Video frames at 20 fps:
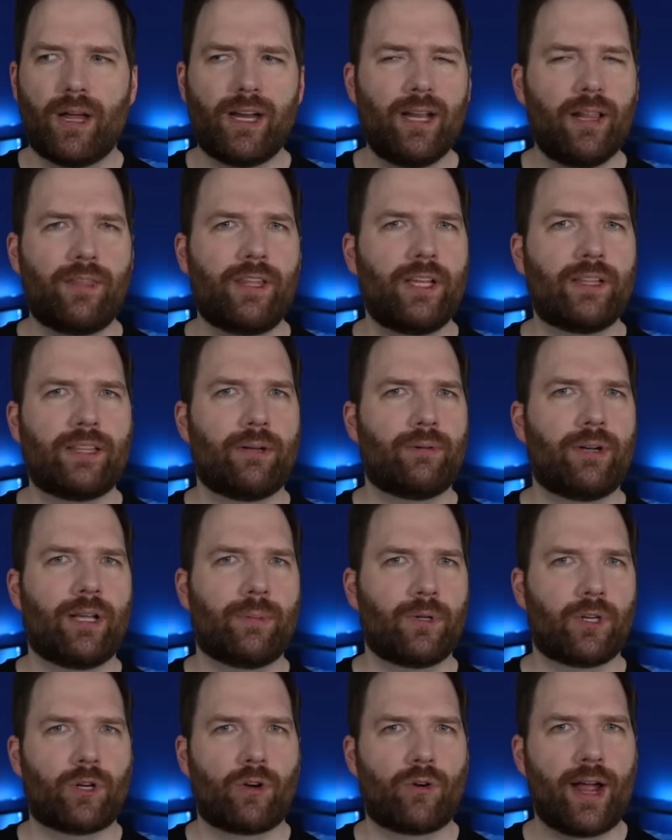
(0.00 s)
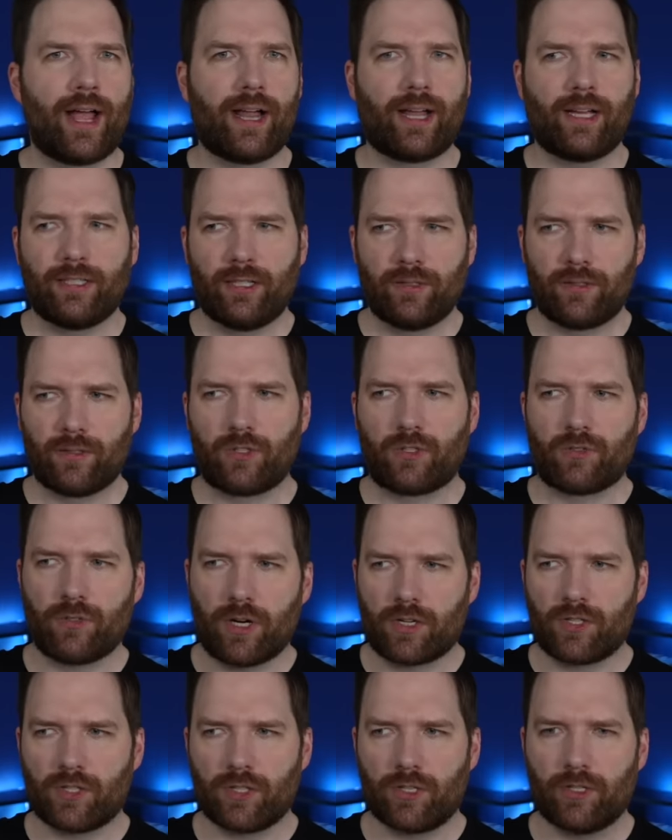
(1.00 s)
I didn't think they were able to crack another
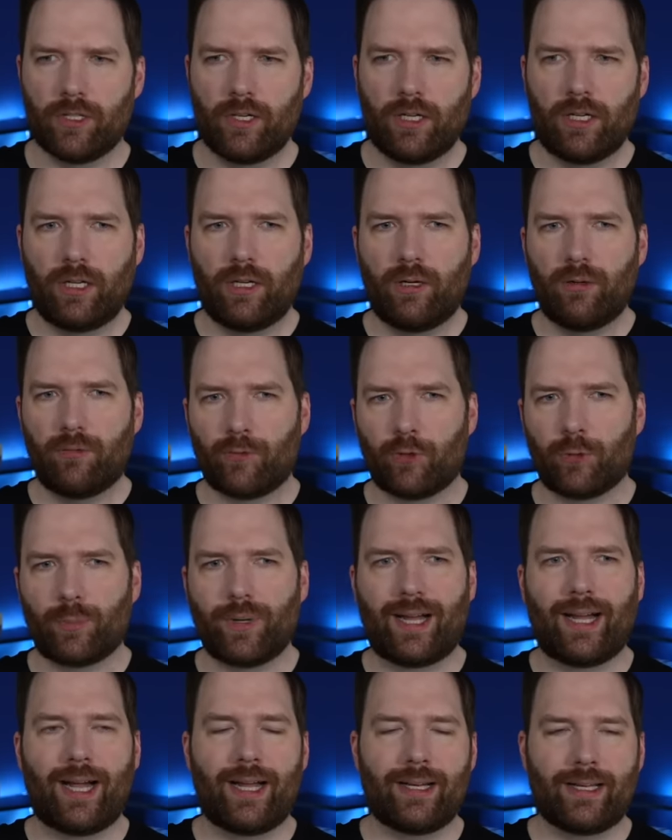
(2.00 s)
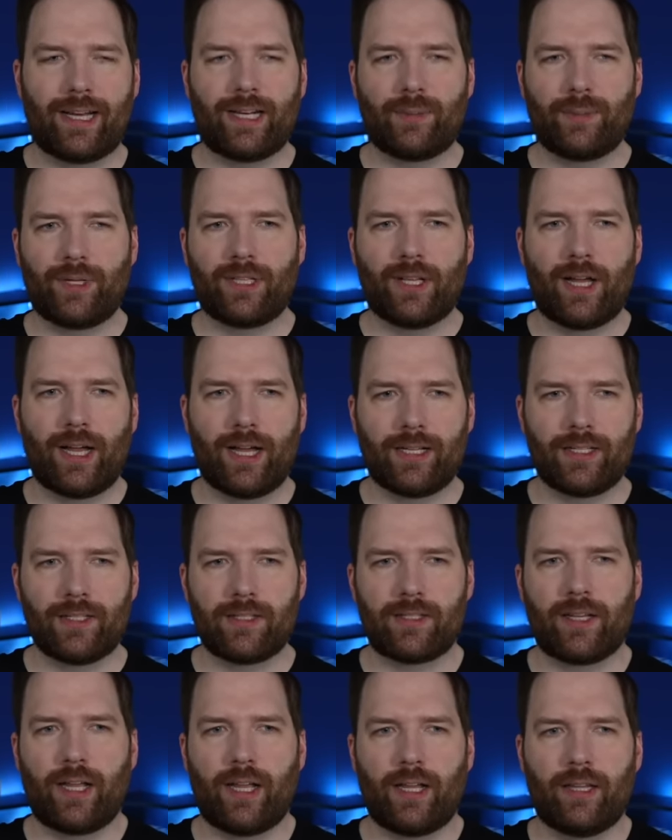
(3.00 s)
structure for Behind Enemy
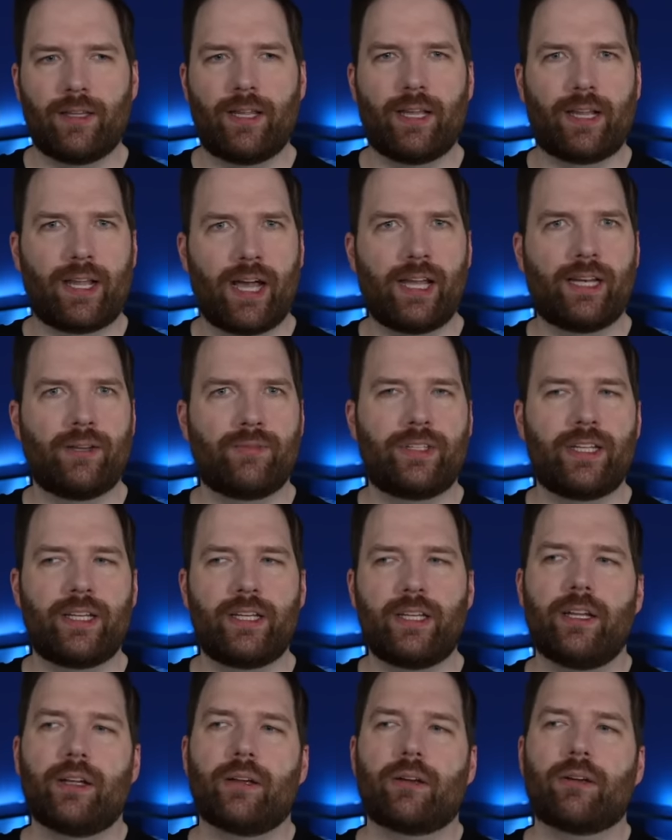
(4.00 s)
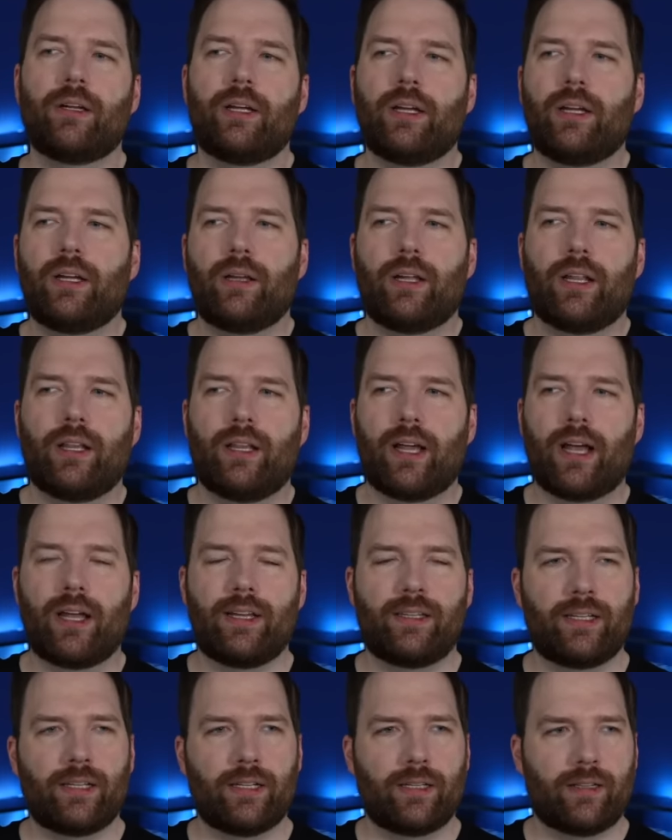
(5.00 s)
Lines, and they kind of did here, in the
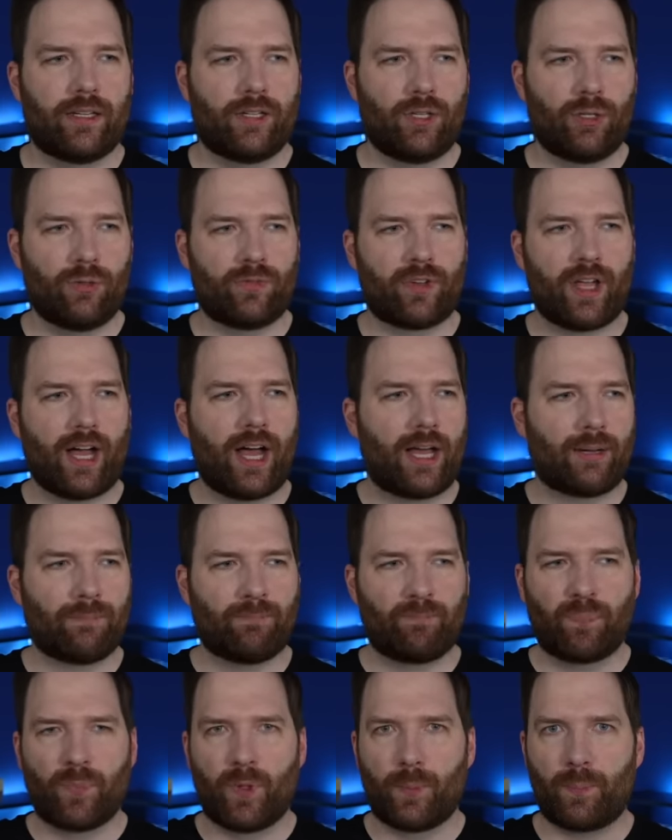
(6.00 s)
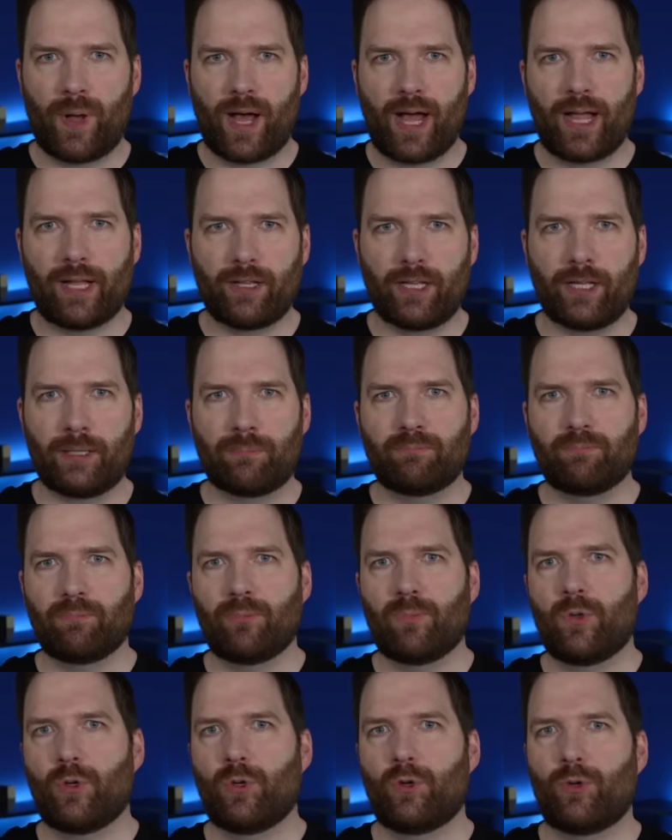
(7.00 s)
idea that you've got a pilot
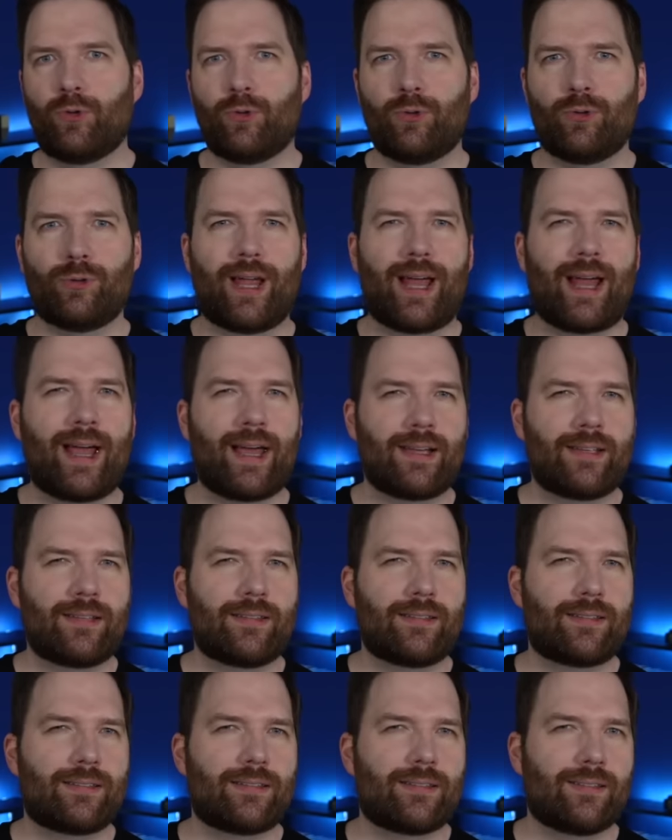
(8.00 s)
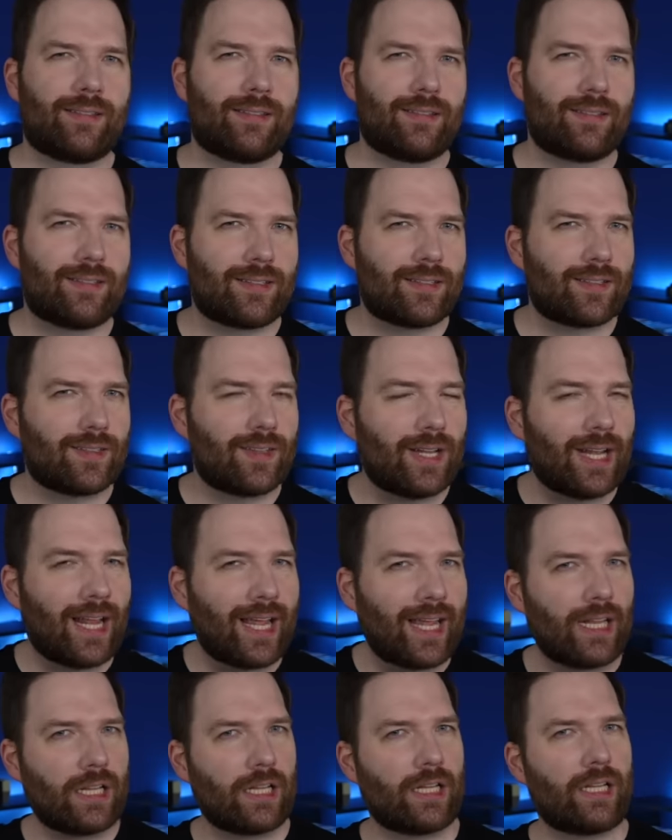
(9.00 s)
who has a
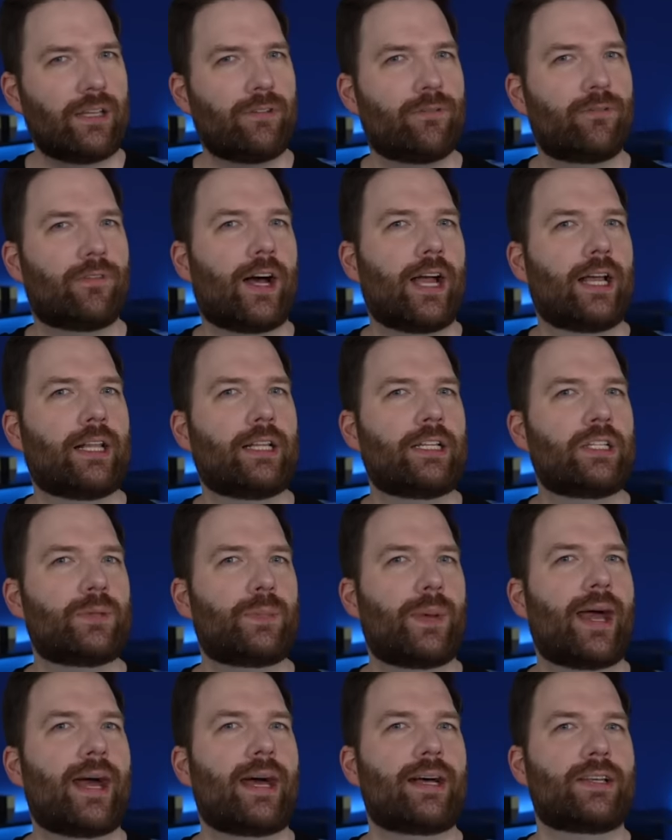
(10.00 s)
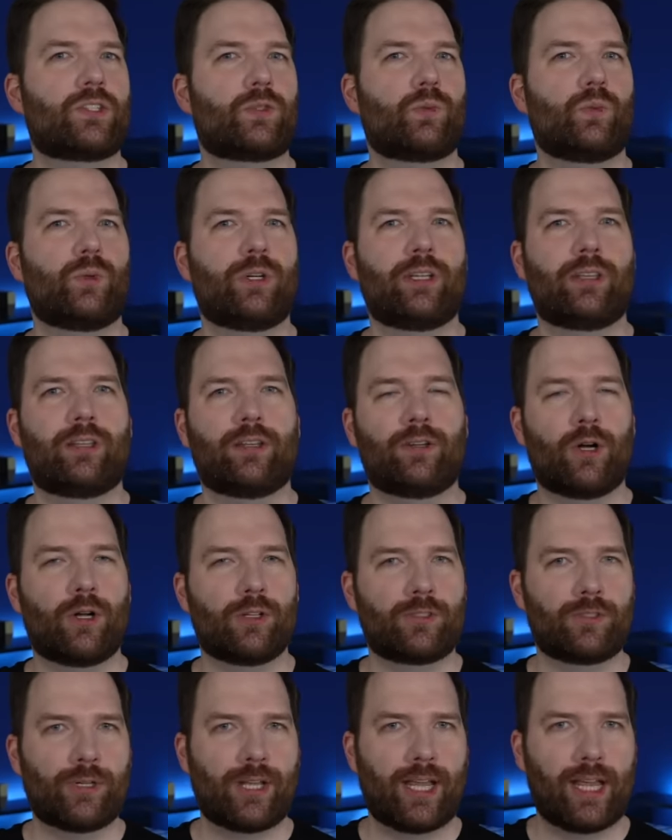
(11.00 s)
slightly violent past with an
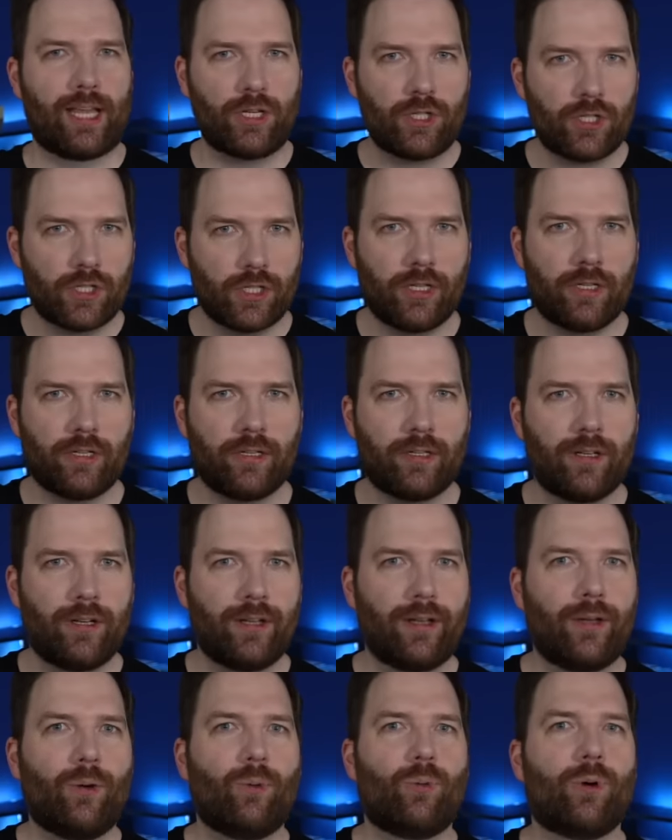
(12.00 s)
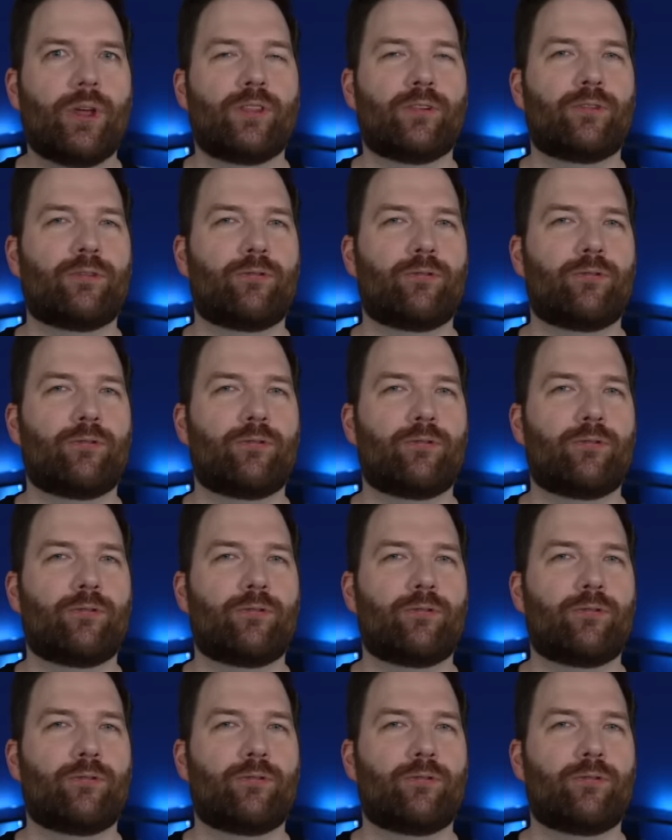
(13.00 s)
altercation with a